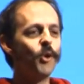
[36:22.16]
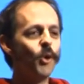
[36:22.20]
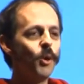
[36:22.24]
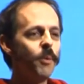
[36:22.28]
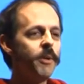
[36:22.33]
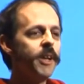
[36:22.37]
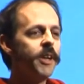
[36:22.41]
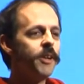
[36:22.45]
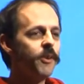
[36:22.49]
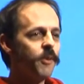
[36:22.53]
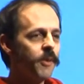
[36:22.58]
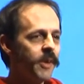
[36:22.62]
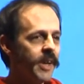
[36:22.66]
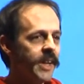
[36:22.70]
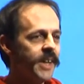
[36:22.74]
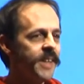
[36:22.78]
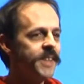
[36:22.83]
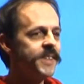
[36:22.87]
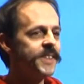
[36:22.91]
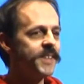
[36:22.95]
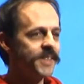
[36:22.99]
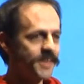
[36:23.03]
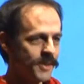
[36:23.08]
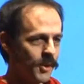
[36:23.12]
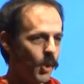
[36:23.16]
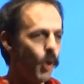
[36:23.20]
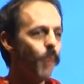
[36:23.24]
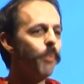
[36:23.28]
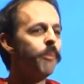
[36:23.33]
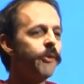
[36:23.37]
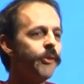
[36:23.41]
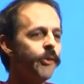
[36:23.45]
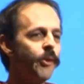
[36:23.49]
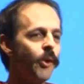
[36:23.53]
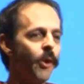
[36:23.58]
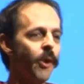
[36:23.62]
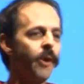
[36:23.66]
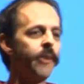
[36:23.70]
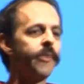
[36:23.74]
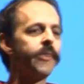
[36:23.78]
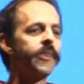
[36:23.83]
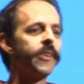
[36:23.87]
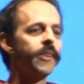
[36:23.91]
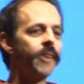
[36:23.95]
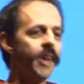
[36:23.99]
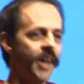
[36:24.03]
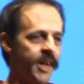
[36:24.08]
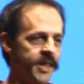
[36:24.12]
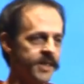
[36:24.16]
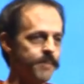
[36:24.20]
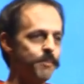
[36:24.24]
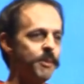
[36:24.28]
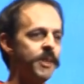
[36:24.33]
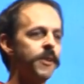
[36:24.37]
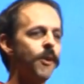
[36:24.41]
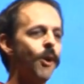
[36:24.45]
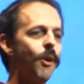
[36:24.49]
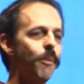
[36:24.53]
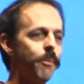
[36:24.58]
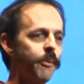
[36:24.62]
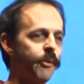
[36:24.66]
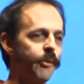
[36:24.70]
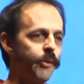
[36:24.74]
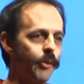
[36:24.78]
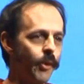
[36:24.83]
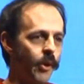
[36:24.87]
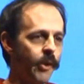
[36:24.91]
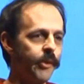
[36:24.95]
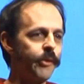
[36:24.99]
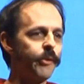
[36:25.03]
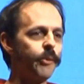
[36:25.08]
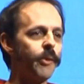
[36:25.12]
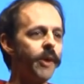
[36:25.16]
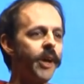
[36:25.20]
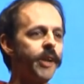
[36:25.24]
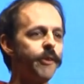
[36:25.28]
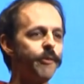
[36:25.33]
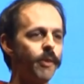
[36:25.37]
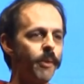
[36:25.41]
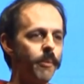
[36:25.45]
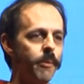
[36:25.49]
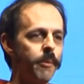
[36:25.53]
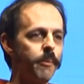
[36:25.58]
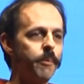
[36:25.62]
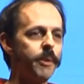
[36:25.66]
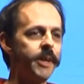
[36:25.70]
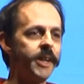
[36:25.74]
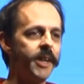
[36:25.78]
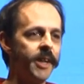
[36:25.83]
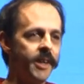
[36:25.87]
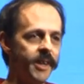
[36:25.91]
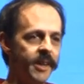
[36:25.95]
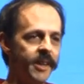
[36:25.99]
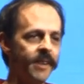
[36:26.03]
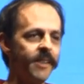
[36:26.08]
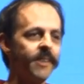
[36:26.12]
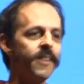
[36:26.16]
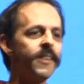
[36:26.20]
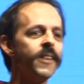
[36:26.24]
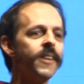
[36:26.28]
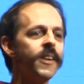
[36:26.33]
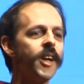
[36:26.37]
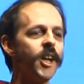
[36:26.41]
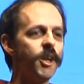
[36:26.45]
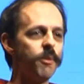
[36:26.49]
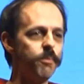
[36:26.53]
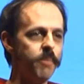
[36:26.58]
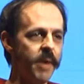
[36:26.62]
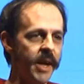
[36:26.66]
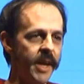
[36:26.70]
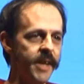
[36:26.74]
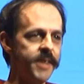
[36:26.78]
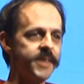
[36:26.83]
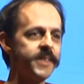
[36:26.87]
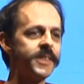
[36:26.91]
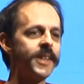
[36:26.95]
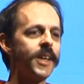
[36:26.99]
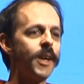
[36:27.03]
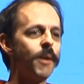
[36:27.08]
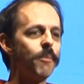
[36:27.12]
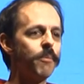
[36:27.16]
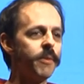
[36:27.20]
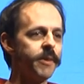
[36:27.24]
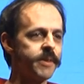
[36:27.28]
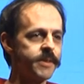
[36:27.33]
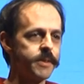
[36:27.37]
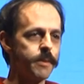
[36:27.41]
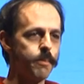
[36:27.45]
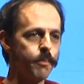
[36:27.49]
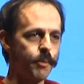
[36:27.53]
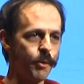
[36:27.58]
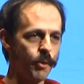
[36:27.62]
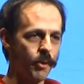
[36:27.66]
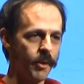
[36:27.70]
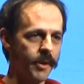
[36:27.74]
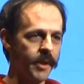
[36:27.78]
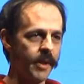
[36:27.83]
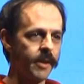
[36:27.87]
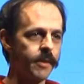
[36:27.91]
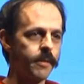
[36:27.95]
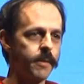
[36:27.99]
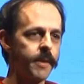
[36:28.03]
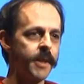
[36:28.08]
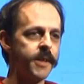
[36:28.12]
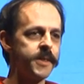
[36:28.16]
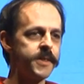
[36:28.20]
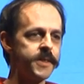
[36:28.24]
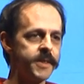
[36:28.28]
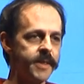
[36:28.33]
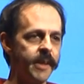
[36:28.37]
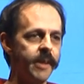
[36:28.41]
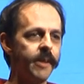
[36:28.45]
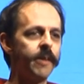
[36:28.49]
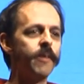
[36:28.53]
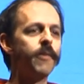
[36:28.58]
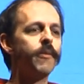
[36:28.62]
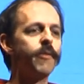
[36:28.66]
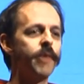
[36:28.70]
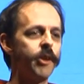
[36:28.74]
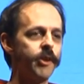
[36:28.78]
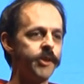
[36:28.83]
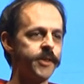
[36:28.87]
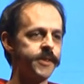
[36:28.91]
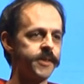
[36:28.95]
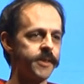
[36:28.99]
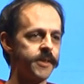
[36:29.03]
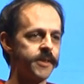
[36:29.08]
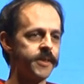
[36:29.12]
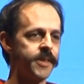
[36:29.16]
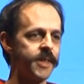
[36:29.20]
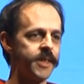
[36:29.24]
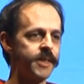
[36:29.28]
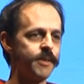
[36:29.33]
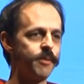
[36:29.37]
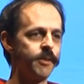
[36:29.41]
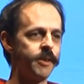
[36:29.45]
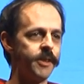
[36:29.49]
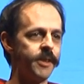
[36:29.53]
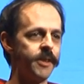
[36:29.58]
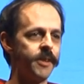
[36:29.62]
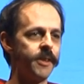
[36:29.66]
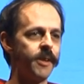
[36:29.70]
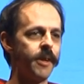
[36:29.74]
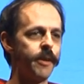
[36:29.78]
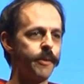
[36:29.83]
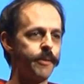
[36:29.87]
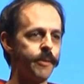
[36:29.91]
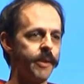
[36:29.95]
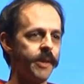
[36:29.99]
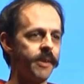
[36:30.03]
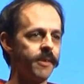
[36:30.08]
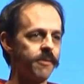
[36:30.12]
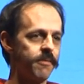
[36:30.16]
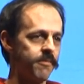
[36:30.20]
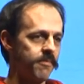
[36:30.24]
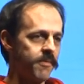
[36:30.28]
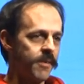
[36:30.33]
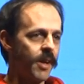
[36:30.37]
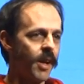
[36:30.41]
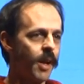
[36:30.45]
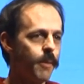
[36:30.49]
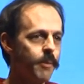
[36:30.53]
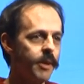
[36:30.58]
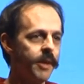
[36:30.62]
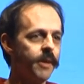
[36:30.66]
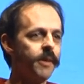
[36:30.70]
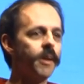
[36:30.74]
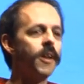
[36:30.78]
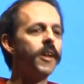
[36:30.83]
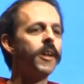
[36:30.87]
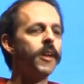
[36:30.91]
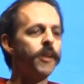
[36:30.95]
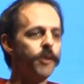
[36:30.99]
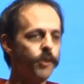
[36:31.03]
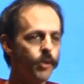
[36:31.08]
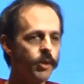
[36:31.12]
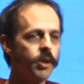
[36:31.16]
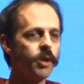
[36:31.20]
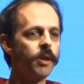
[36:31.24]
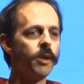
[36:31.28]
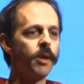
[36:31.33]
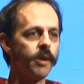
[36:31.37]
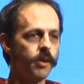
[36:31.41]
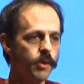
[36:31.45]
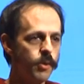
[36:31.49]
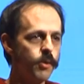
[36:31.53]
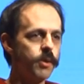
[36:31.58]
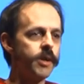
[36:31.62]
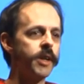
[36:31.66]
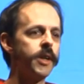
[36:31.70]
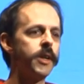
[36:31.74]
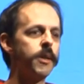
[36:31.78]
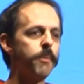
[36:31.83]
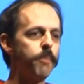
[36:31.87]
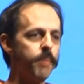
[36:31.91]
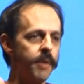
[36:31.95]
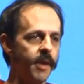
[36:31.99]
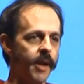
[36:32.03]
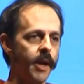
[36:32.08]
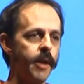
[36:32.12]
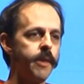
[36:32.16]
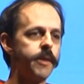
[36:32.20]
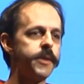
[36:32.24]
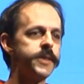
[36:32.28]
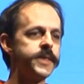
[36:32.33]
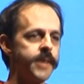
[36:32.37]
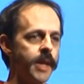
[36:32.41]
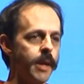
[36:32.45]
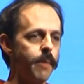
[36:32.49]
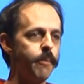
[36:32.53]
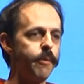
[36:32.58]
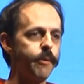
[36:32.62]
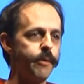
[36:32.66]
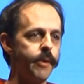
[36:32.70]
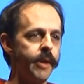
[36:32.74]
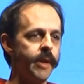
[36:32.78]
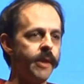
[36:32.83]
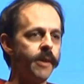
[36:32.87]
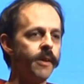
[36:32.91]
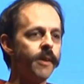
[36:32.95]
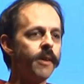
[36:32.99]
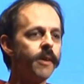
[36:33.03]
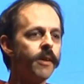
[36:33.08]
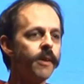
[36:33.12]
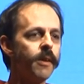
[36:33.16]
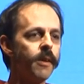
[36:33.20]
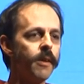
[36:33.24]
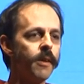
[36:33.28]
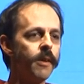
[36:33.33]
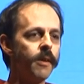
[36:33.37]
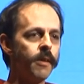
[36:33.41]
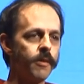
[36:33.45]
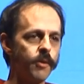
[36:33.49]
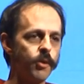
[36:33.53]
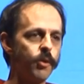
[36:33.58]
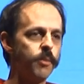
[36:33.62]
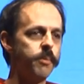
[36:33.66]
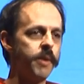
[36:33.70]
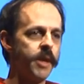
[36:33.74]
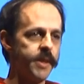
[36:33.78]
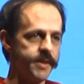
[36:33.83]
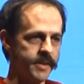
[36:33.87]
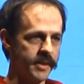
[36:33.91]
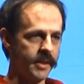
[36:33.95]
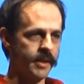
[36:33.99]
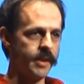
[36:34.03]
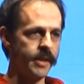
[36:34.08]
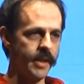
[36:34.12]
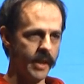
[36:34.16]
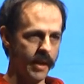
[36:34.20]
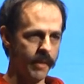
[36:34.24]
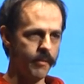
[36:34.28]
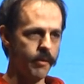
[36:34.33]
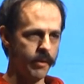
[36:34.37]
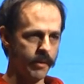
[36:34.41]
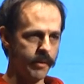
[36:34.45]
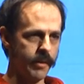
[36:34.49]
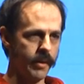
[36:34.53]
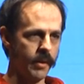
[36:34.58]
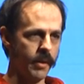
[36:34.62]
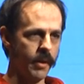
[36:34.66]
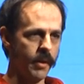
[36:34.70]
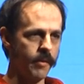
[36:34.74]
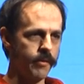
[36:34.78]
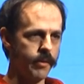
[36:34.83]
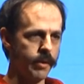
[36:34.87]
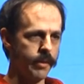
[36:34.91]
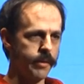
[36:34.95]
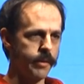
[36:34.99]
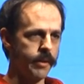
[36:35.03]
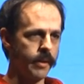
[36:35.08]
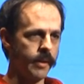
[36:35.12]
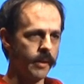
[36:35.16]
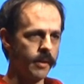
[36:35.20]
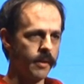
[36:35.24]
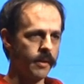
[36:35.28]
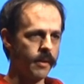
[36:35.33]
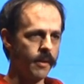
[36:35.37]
Ruby and Rails is open source, has been open source right from the beginning, and Basecamp is the product they sell very successfully. I mean, you can apply the same thing to basically everything.